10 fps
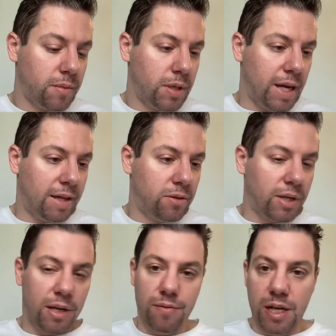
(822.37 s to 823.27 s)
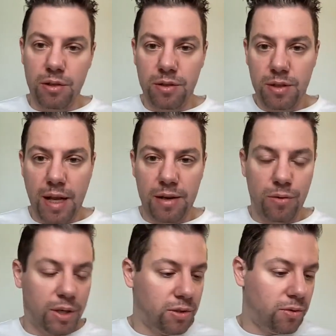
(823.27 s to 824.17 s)
yeah, to kind of like tell you
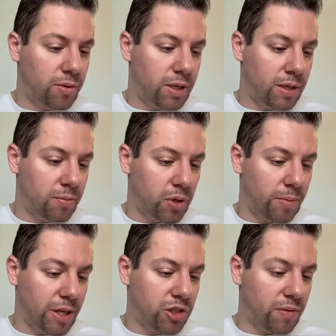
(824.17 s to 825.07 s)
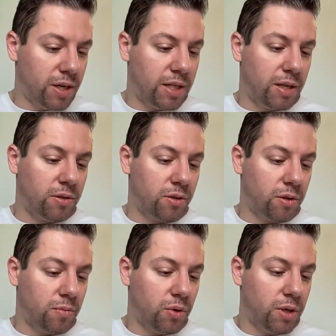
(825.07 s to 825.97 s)
what to do in, in pretty much everything on your
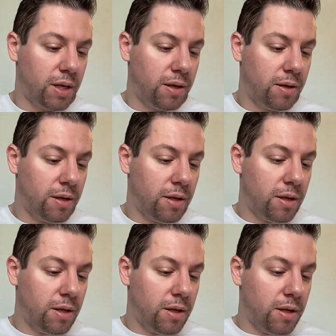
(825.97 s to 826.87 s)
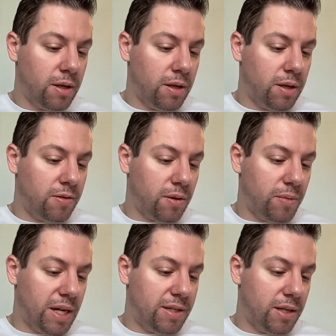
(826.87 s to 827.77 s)
onboarding. From
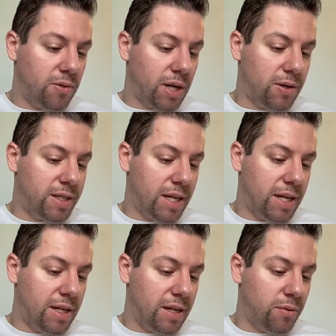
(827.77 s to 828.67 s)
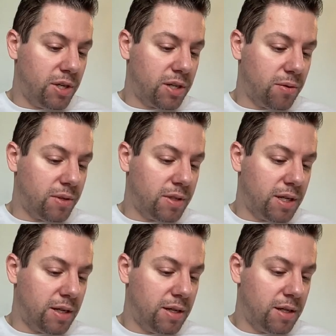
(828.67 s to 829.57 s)
Mexico, how exciting, I wish I was
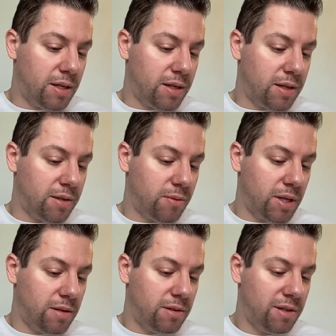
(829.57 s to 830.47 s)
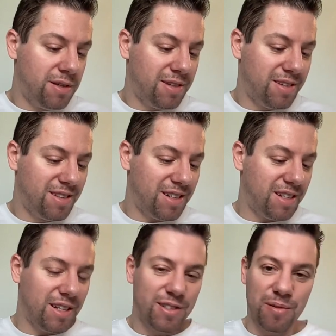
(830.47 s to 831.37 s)
there uh, as well. I
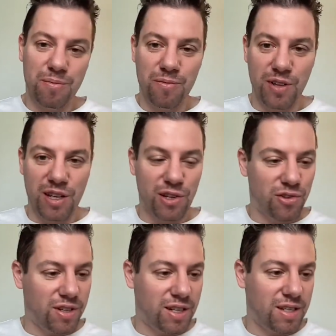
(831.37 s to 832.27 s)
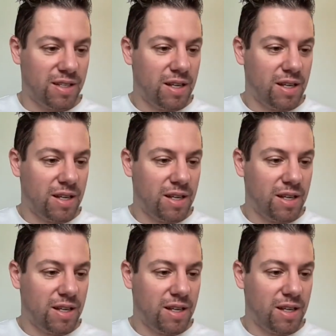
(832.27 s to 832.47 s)
need some vacation, I guess.